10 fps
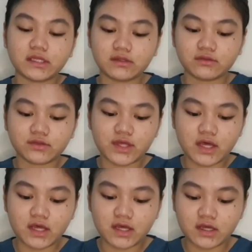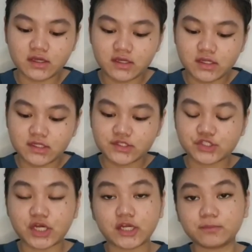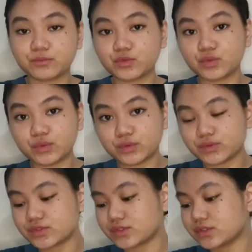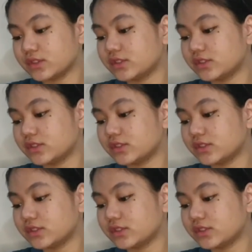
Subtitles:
in the sharp tools